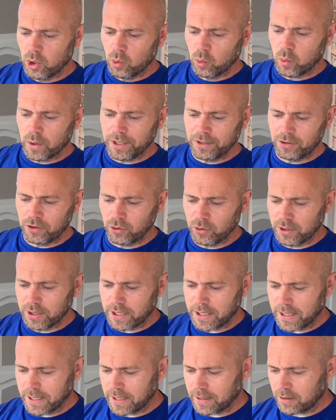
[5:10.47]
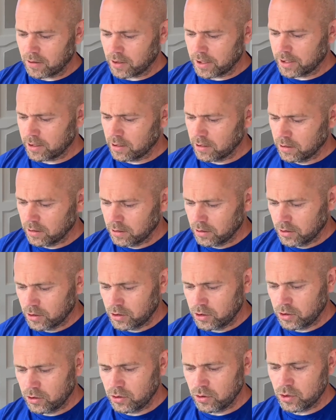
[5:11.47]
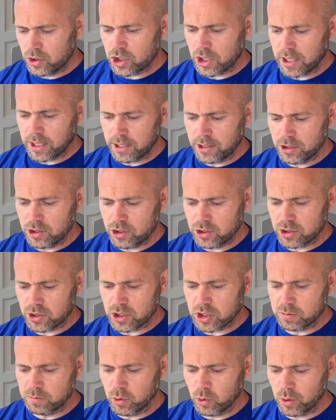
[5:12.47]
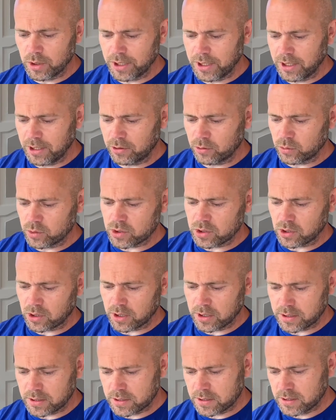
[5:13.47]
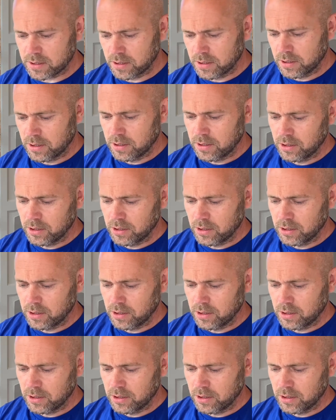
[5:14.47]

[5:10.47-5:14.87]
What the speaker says: When doing the hairline, do you change to smaller needle size?